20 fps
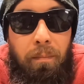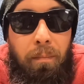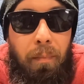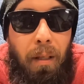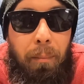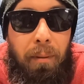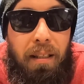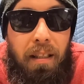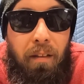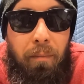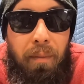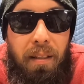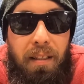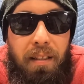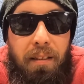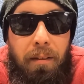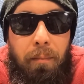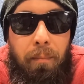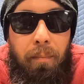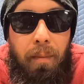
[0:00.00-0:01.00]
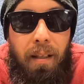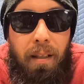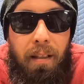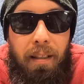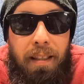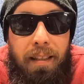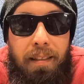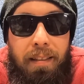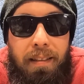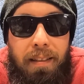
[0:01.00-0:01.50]
Maybe give me some
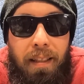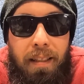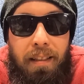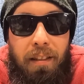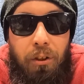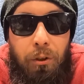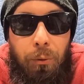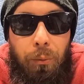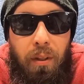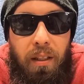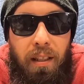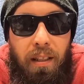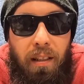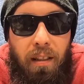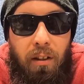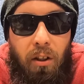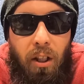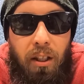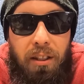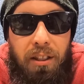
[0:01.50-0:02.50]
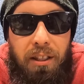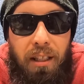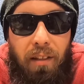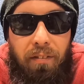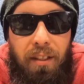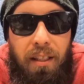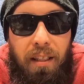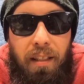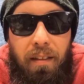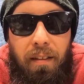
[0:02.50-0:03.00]
insight into the
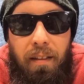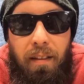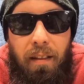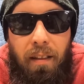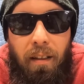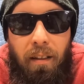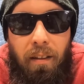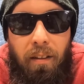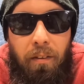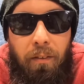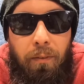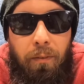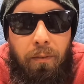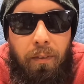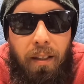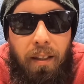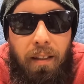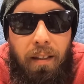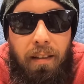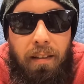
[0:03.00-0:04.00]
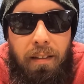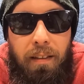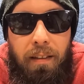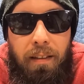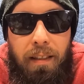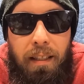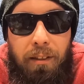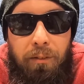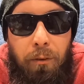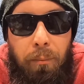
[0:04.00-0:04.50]
longevity of
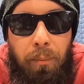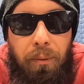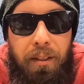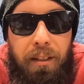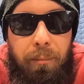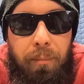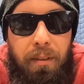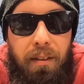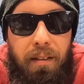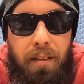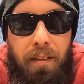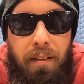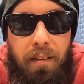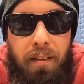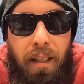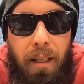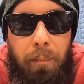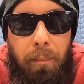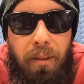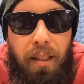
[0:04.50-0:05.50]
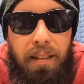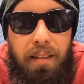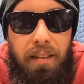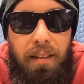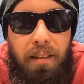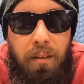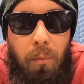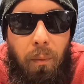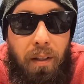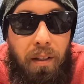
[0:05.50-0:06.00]
these replacement type
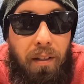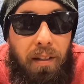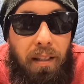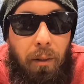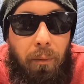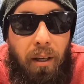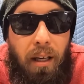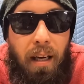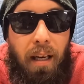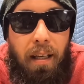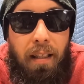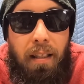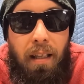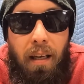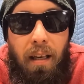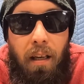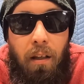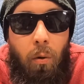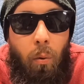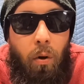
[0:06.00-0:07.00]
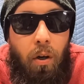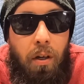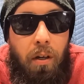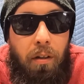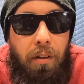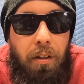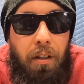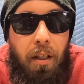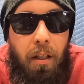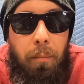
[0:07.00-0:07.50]
lenses, whether they were Ikon or
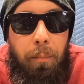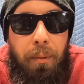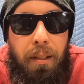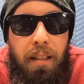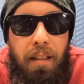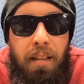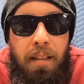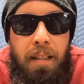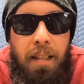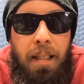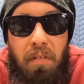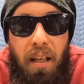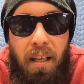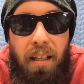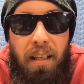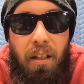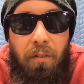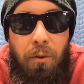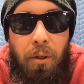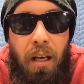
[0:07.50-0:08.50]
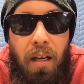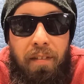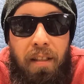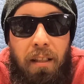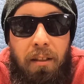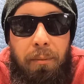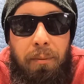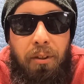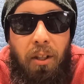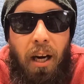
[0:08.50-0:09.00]
another company. And if you have
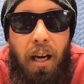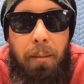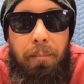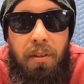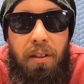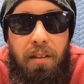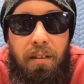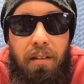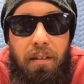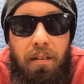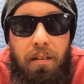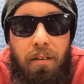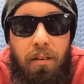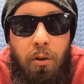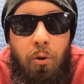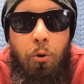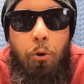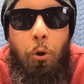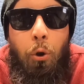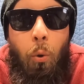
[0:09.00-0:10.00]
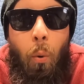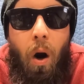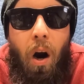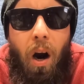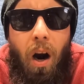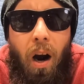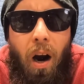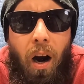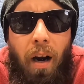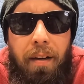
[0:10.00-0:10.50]
not subscribed, do
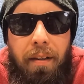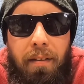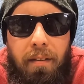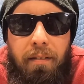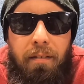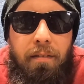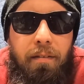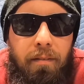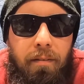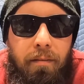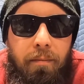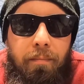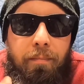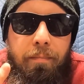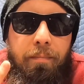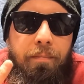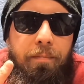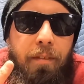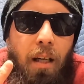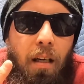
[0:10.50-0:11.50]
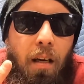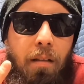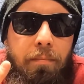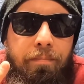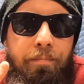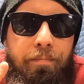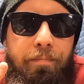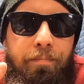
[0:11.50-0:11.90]
it! Rock on.